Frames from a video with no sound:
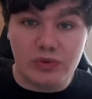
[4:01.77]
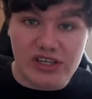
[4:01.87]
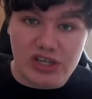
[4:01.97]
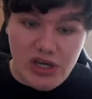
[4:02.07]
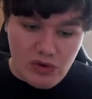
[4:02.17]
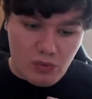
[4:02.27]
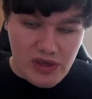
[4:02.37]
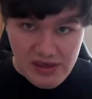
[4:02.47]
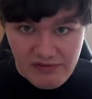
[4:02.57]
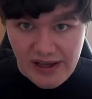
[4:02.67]
which
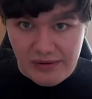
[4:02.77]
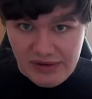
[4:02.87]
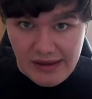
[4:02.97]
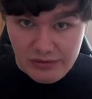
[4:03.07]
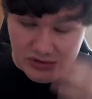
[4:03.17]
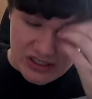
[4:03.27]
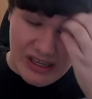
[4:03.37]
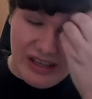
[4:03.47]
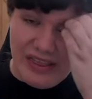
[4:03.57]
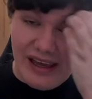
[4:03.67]
we found out
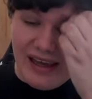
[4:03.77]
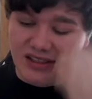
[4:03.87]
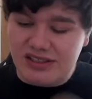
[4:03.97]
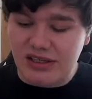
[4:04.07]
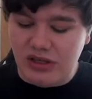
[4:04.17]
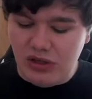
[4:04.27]
that